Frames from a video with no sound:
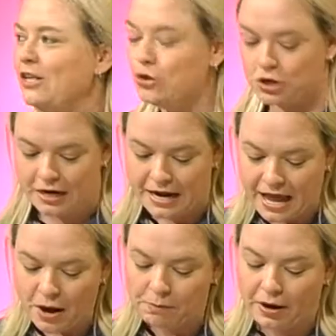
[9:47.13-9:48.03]
you can
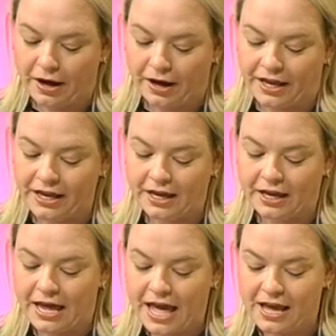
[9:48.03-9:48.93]
now buy
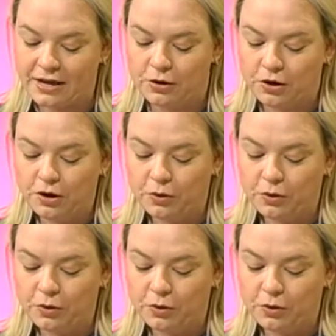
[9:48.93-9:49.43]
an egg